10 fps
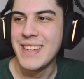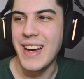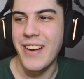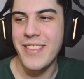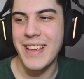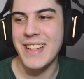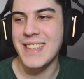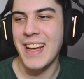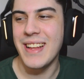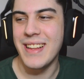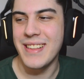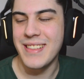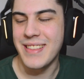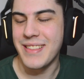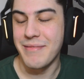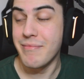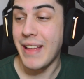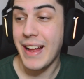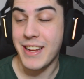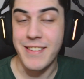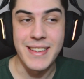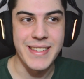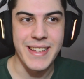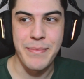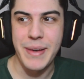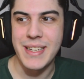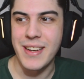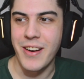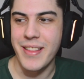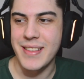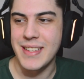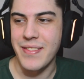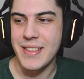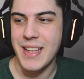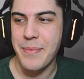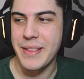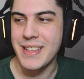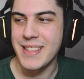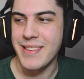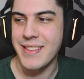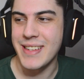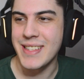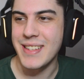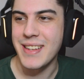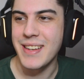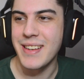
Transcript: I don't think it's that crazy compared to a lot of the stuff that's happened this series.